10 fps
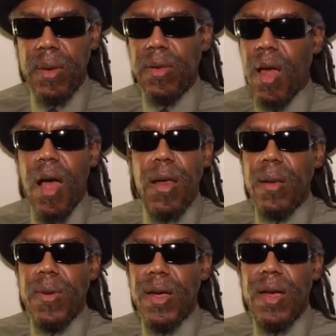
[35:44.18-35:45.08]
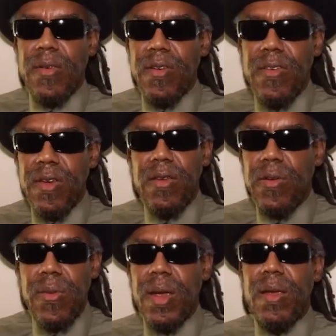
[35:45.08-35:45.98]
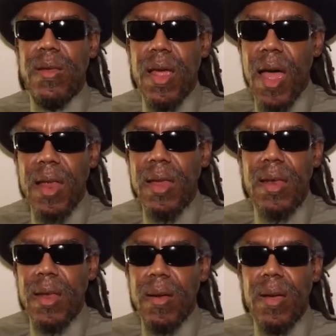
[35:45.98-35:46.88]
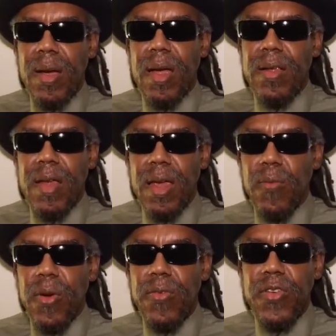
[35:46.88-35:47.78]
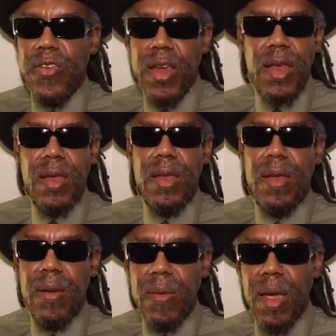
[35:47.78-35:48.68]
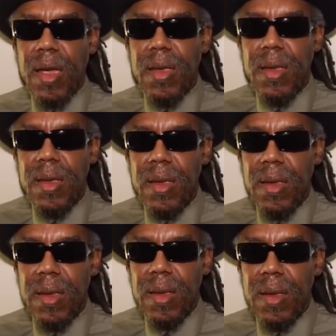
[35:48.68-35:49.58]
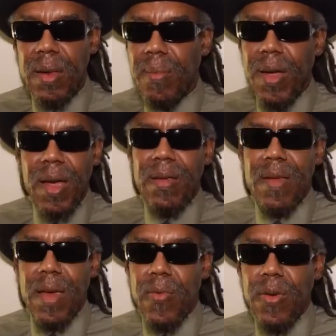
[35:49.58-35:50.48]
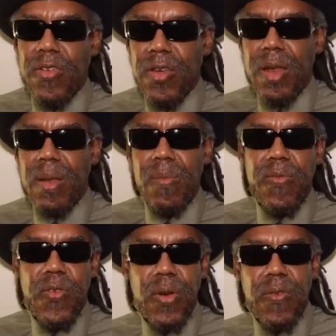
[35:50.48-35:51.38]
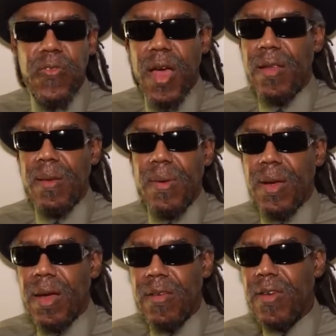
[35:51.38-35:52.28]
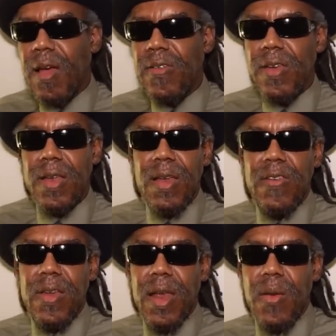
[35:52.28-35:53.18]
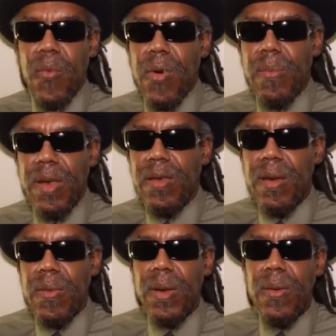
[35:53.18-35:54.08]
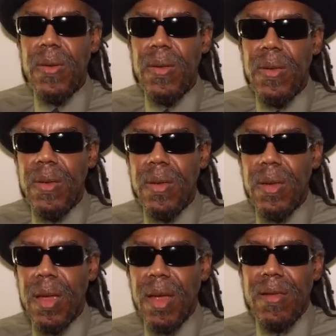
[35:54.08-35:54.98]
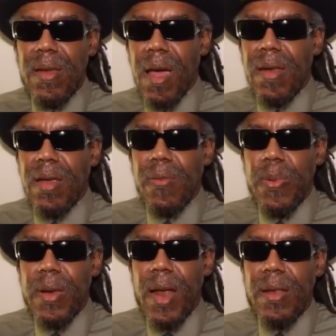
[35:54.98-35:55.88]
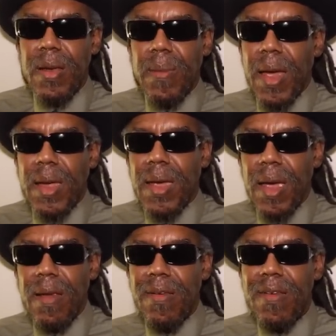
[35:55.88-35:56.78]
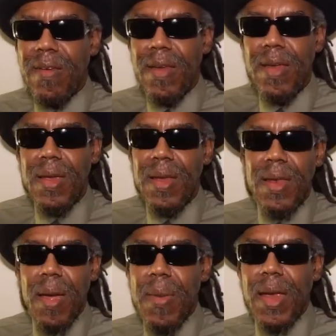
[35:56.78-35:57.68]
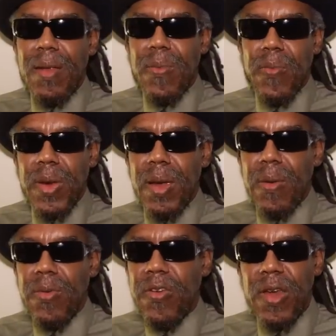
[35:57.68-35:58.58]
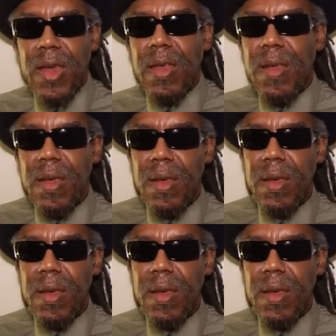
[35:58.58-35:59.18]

Cause all them guns and shit you niggas got, them guns ain't worth shit. Okay? Them guns ain't worth shit. Them 45s, them guns, y'all shit. That shit ain't war material. I see y'all niggas pulling out them AKs and shit. Them ain't the real shits.